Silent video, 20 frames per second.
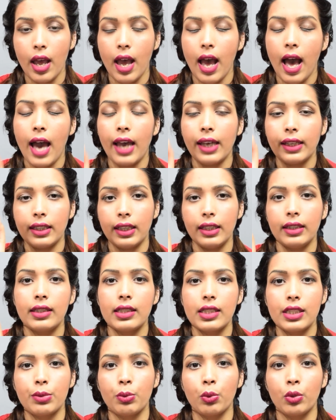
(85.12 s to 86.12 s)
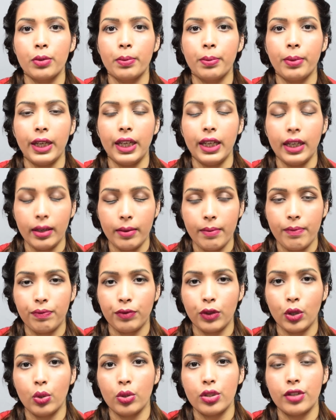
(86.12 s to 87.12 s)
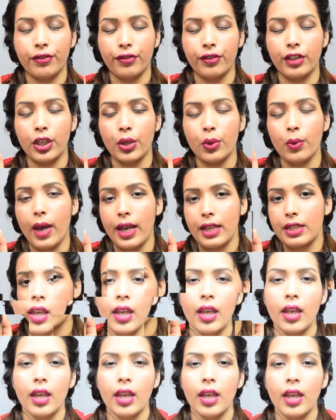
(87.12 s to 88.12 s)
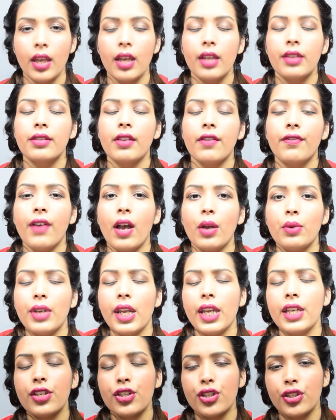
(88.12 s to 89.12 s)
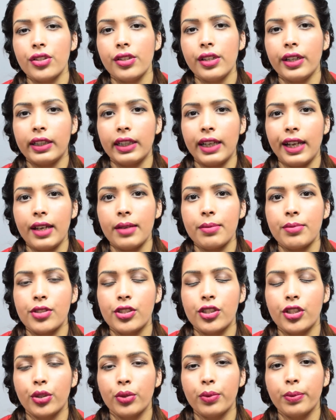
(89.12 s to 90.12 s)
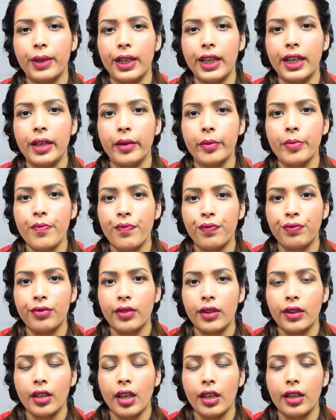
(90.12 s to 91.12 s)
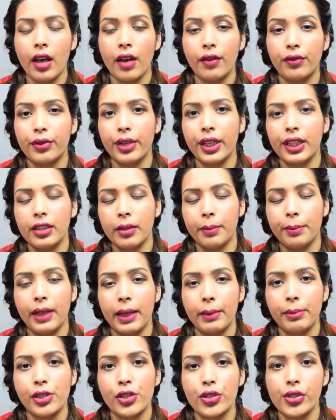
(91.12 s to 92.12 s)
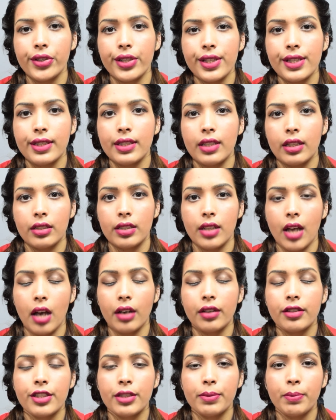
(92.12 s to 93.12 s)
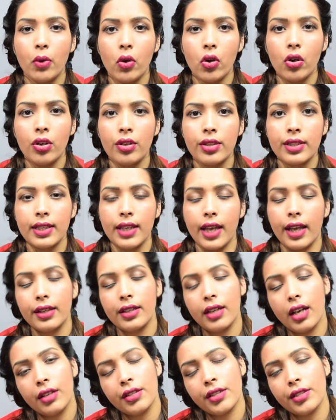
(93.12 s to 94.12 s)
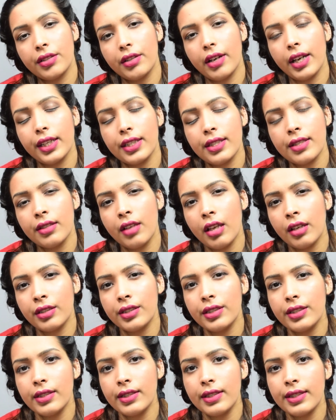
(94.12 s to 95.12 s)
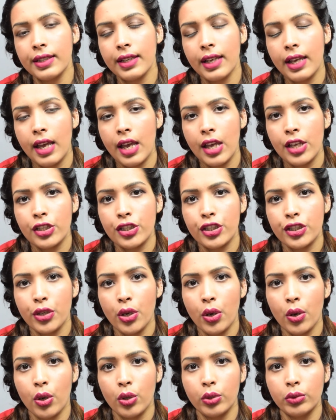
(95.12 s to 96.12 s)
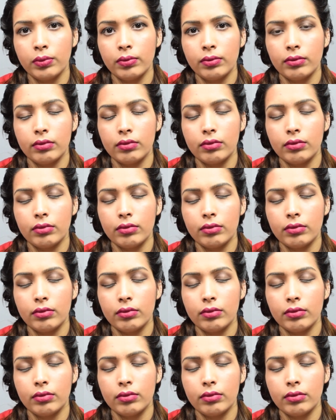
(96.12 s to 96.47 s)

I think this would be good for you as well. The foundation claims to be covering the blemishes, dark spots and under eye circles, so